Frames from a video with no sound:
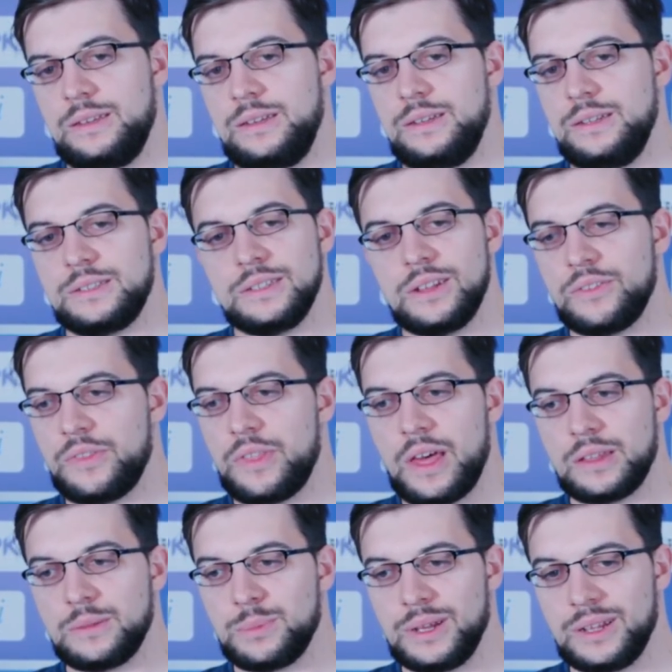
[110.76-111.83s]
it's not
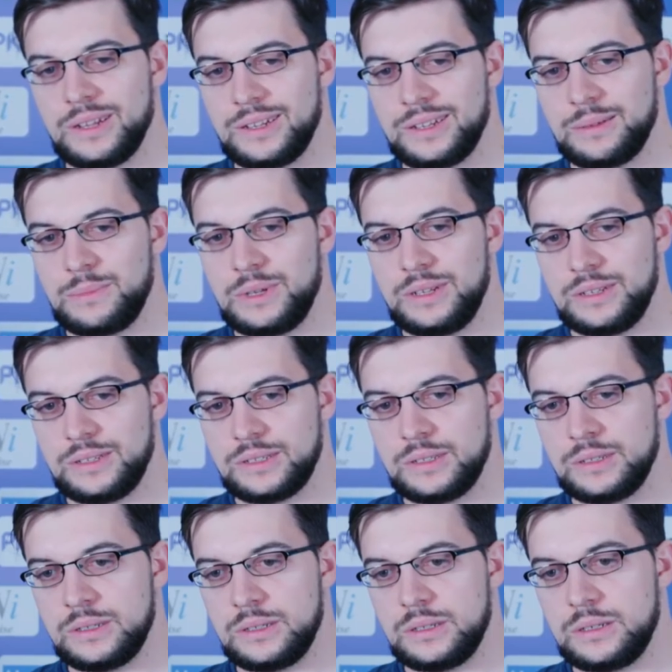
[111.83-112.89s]
that bad. I mean,
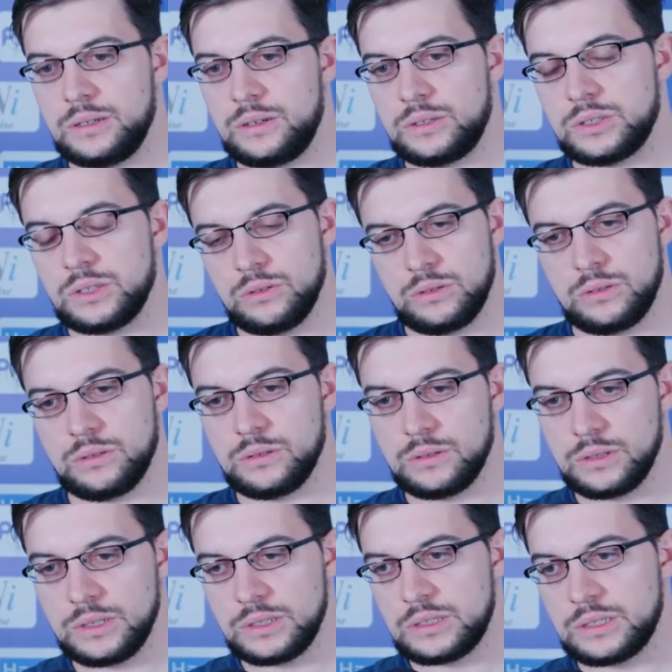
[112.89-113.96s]

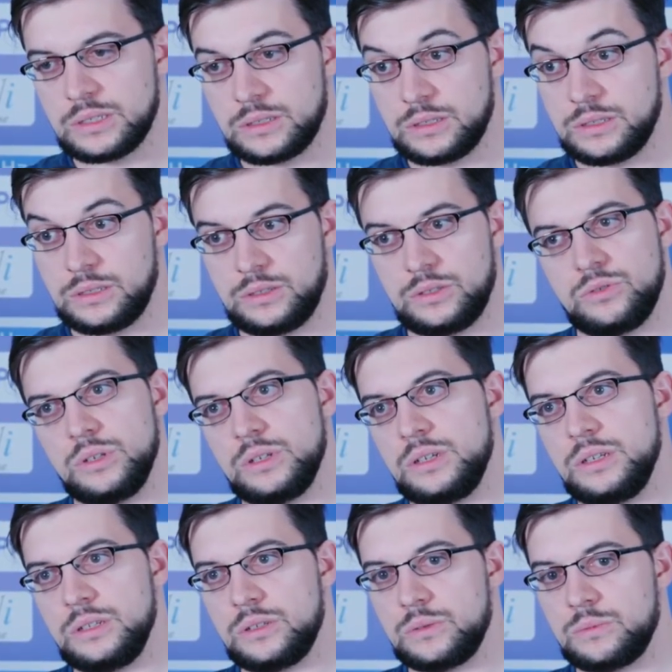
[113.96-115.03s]
also it's
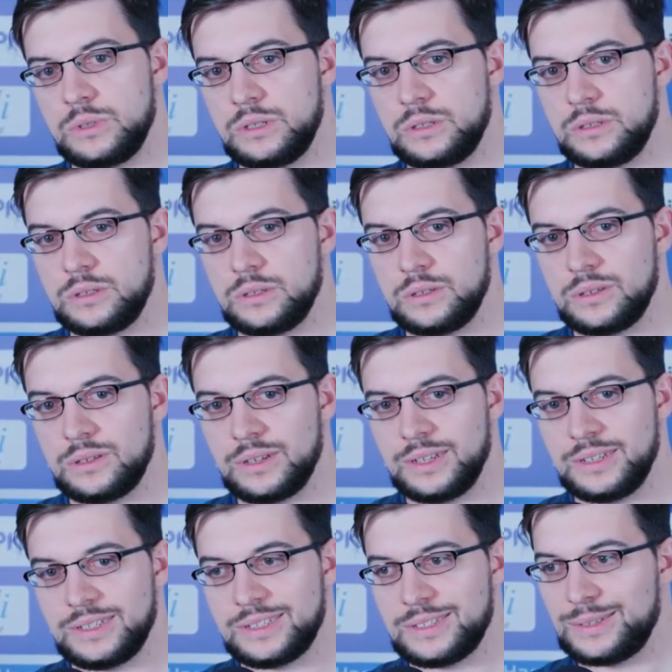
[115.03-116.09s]
tricky to win
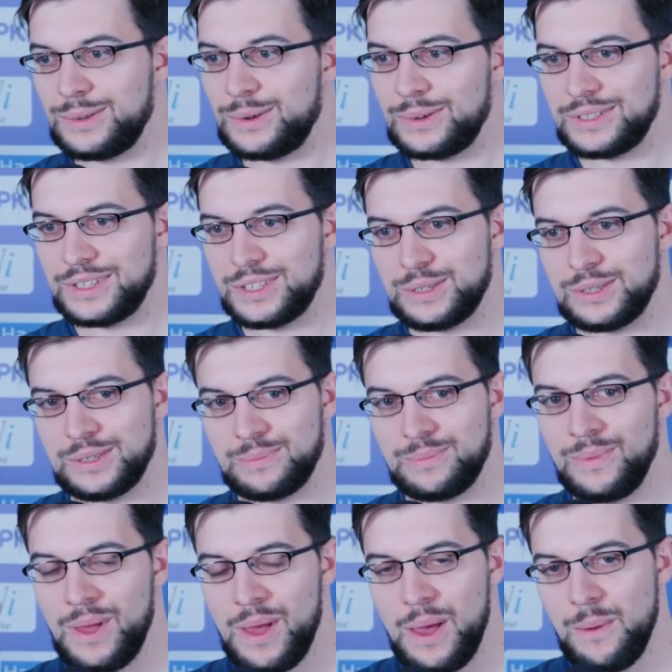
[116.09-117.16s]
against all these
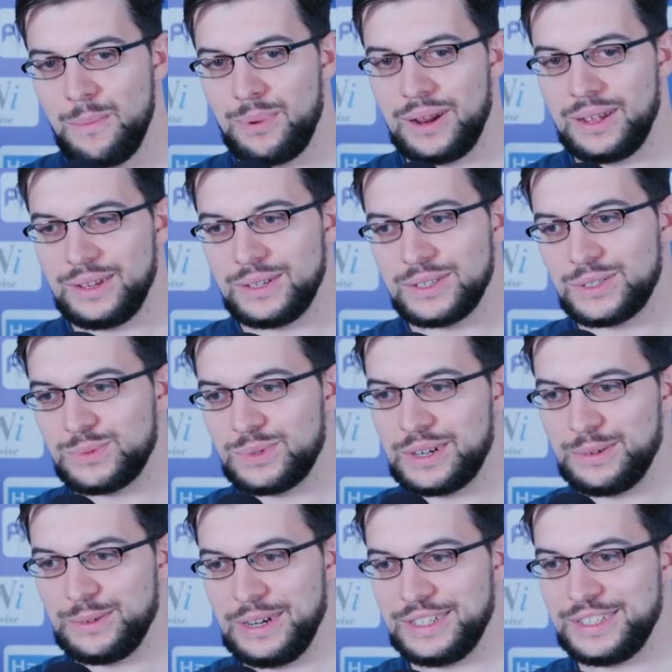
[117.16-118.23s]
players
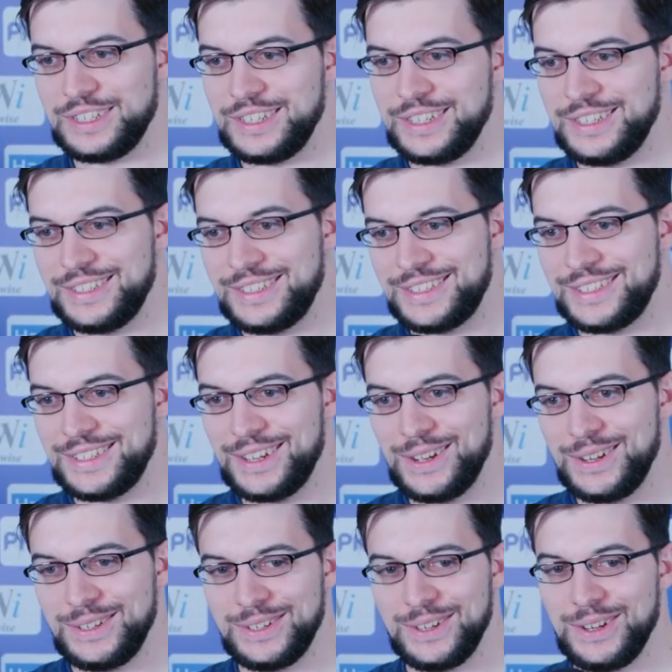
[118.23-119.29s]
were weighted
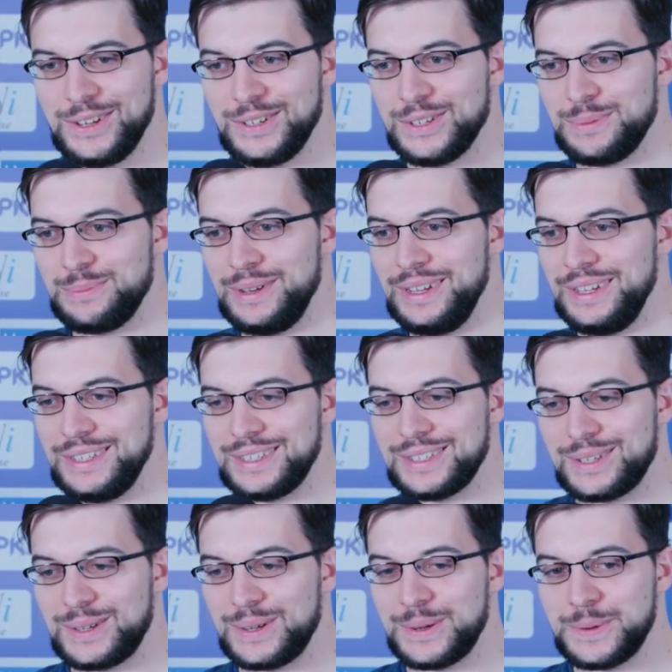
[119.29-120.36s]
under me.
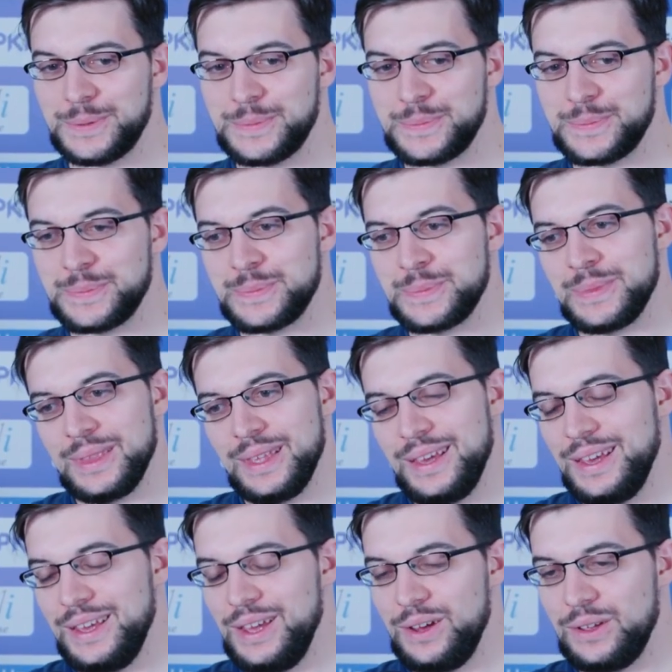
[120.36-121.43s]
So,
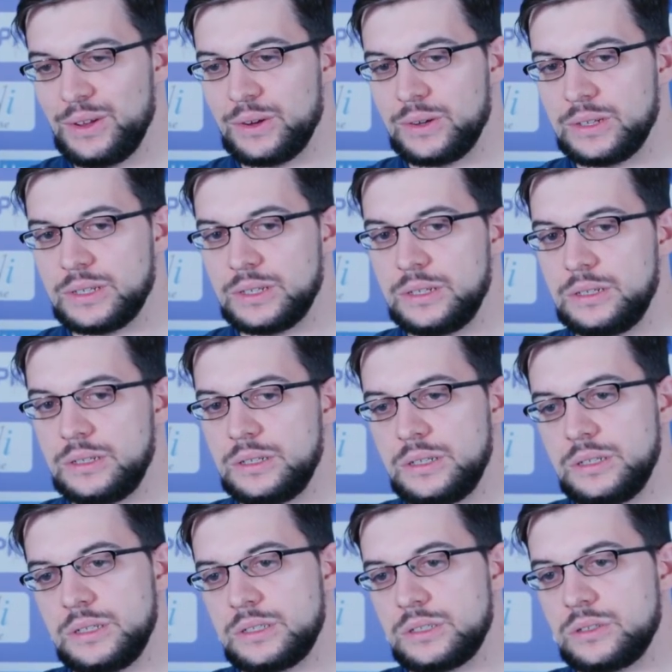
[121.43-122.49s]
you know,
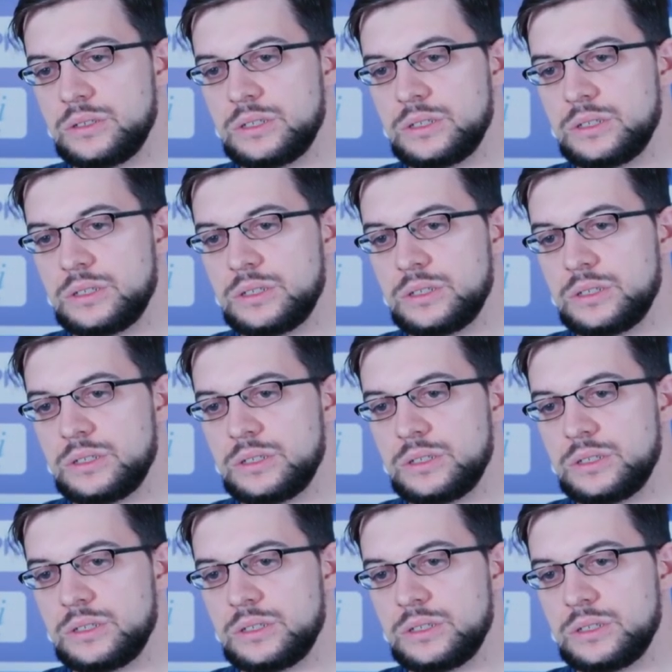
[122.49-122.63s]
it's a